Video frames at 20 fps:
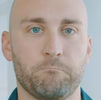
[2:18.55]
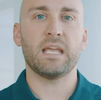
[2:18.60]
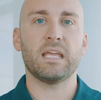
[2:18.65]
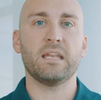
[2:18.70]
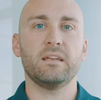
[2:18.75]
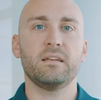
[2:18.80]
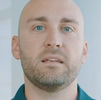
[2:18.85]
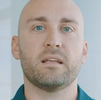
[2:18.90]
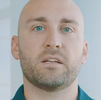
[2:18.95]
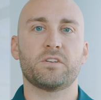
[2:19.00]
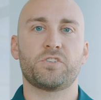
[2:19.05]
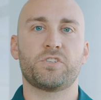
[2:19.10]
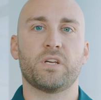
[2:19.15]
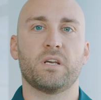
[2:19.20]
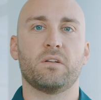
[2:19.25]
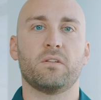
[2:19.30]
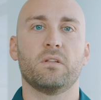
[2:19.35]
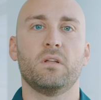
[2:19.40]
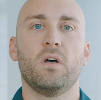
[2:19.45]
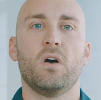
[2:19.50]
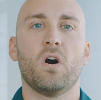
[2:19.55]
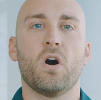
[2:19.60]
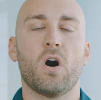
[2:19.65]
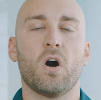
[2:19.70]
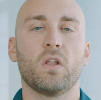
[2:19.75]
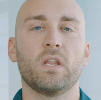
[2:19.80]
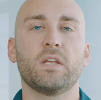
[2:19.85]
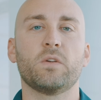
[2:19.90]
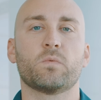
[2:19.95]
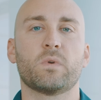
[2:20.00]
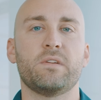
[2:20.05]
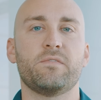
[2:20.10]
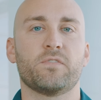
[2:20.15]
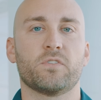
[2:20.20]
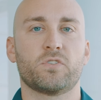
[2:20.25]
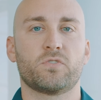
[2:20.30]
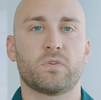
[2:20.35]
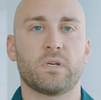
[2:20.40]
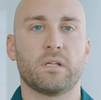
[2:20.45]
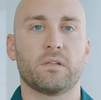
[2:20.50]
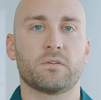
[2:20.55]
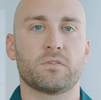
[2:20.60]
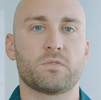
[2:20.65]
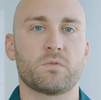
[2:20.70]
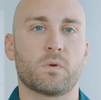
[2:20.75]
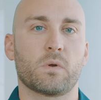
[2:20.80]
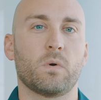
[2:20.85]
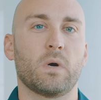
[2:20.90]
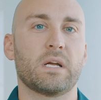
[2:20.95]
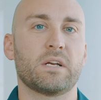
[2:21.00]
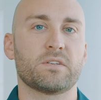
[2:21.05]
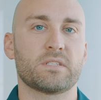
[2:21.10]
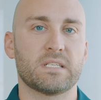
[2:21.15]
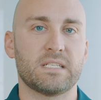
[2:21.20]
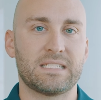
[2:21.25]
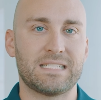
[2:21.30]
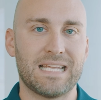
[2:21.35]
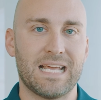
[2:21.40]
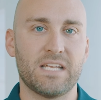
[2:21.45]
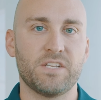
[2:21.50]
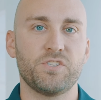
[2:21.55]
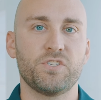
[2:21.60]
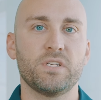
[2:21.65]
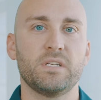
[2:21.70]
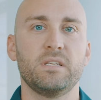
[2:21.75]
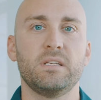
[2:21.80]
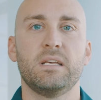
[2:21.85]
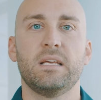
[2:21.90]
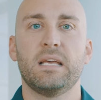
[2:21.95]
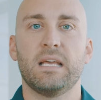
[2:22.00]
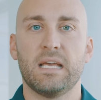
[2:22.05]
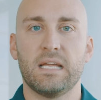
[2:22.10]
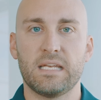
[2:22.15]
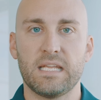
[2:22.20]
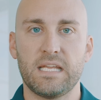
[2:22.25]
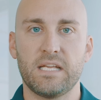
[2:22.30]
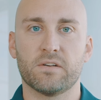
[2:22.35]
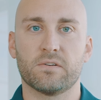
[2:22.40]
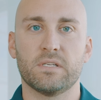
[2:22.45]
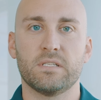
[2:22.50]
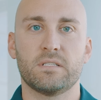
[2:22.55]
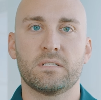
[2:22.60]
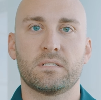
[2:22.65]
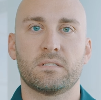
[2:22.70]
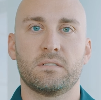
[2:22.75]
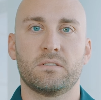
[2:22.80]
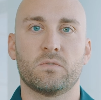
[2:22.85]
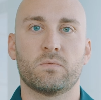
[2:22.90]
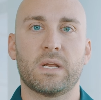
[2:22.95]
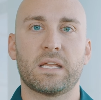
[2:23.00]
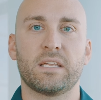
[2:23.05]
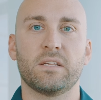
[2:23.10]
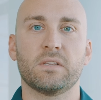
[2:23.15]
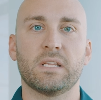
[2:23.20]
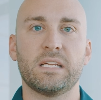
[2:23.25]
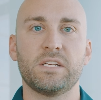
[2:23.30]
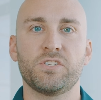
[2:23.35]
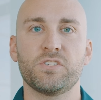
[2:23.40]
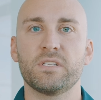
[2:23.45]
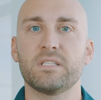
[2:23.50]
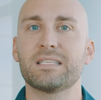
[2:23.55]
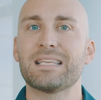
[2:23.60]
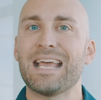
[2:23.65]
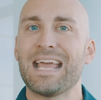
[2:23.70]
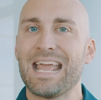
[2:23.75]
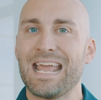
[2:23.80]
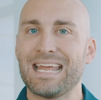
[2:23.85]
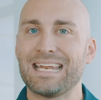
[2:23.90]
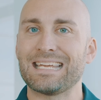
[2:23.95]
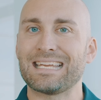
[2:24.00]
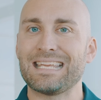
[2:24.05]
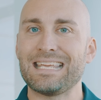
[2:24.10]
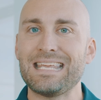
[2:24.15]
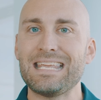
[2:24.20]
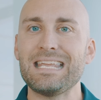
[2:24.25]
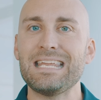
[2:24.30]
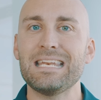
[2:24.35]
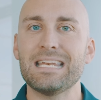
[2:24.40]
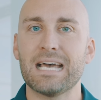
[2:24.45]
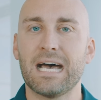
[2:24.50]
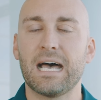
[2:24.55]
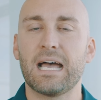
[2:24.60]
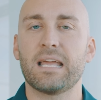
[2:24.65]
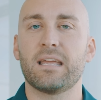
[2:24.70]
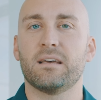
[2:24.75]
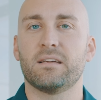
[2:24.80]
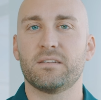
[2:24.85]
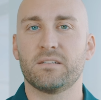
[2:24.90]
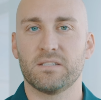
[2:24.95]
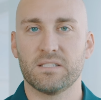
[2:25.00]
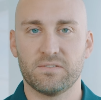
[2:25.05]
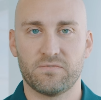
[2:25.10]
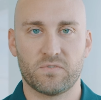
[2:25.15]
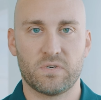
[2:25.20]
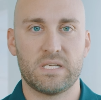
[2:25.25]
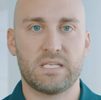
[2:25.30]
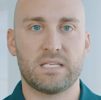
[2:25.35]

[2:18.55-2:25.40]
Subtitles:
In a nutshell, hauling reefer trailers requires attention, adherence to regulations, and a keen eye on delivery